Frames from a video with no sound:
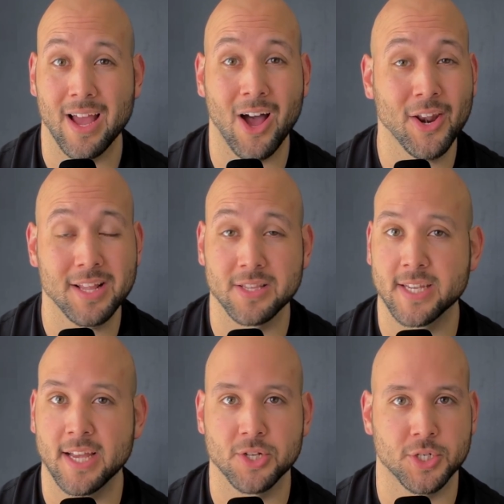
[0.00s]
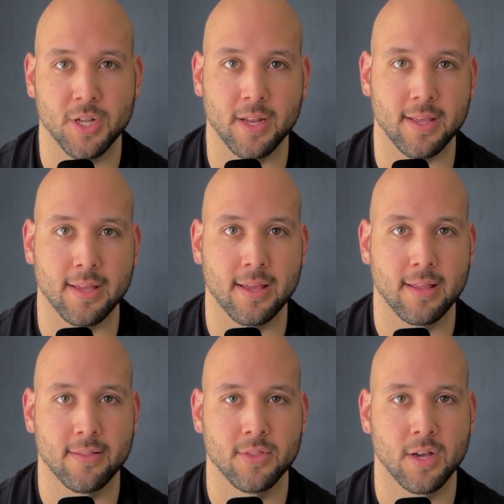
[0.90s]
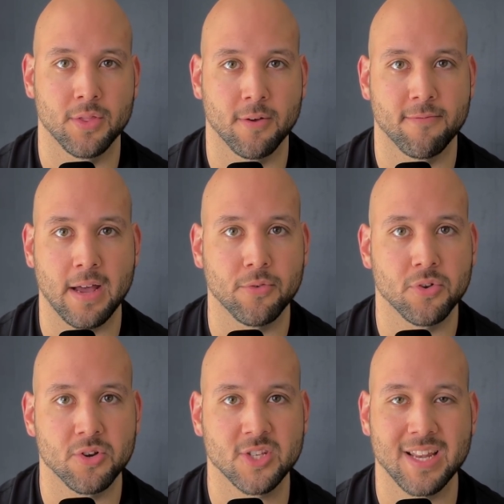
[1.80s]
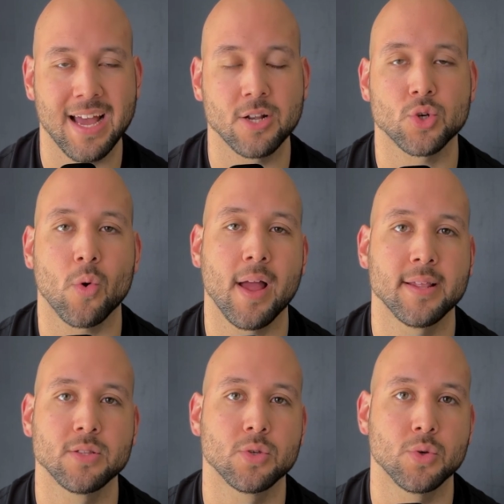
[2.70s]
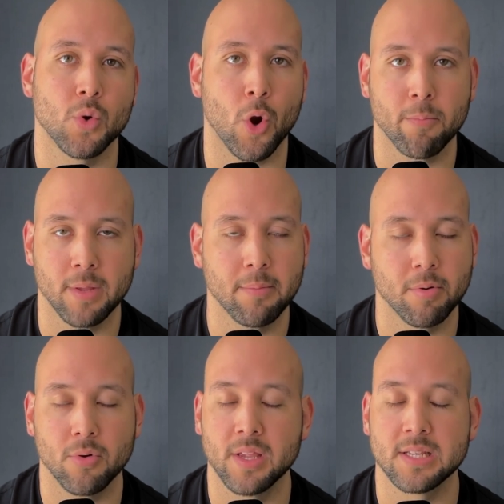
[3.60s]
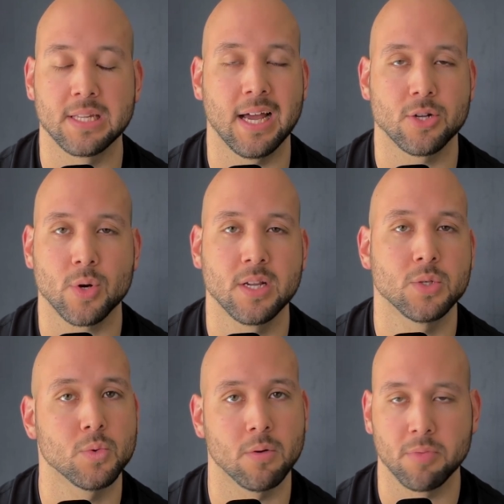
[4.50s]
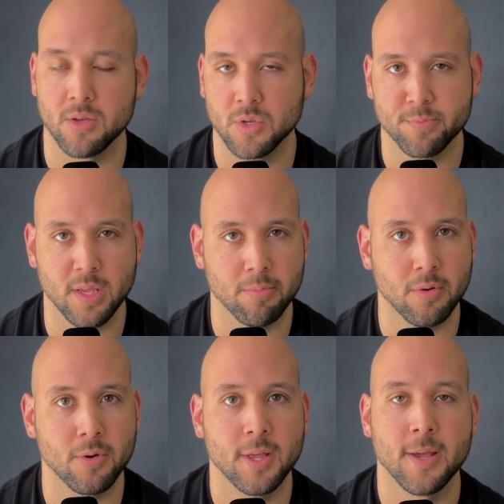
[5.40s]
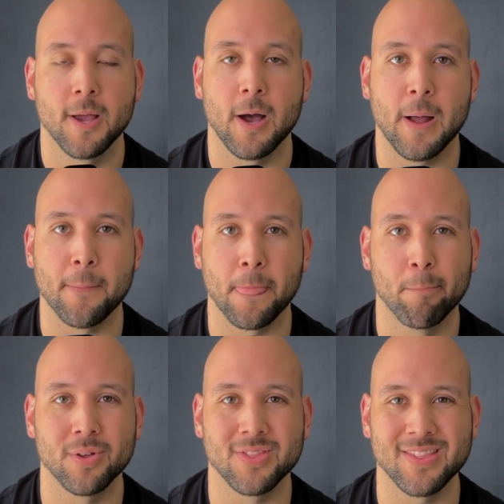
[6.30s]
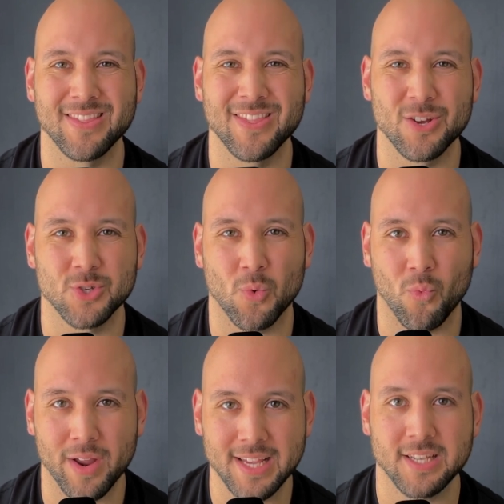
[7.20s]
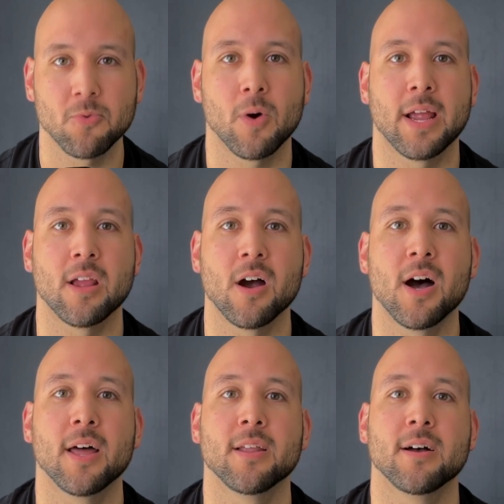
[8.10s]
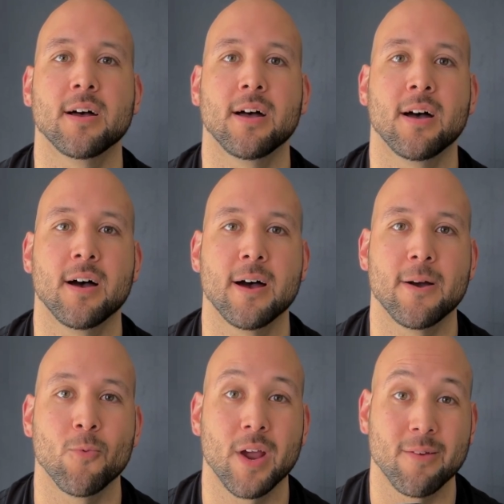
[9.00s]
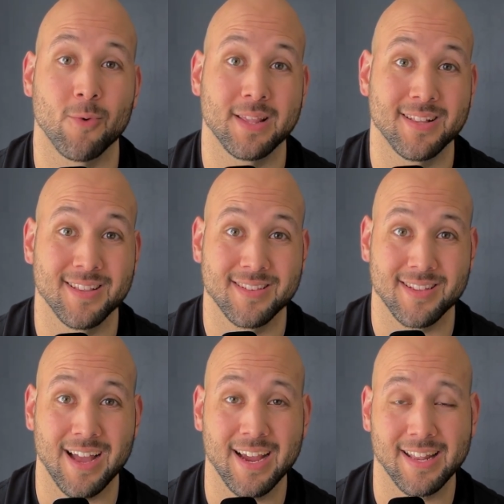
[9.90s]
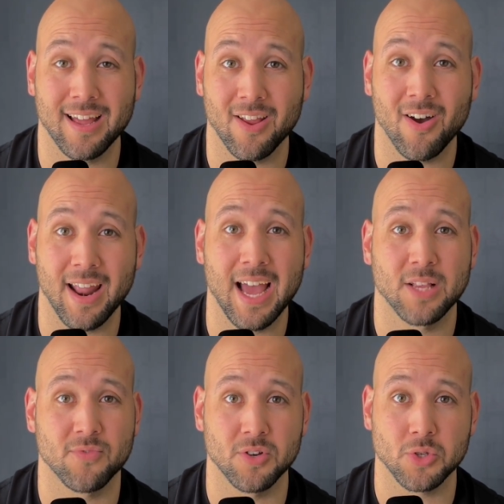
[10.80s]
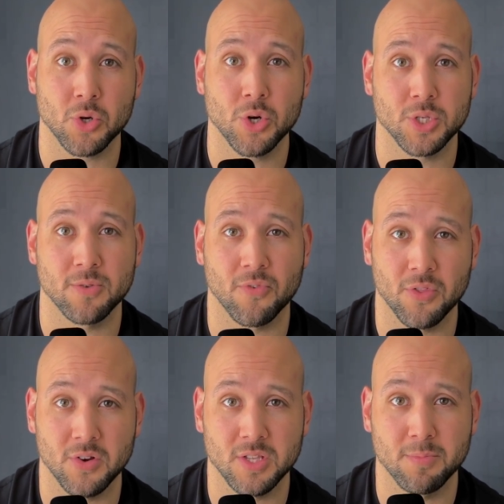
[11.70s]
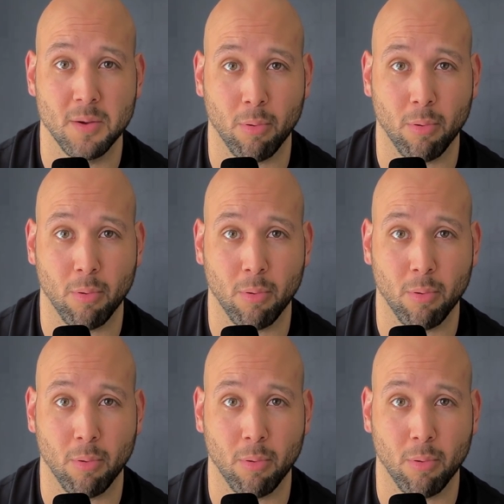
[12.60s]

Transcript: unintentionally. The founder is not trying to hurt people. He is not trying to abuse people. But there's a reason why why the design that God has for his church is for there to be a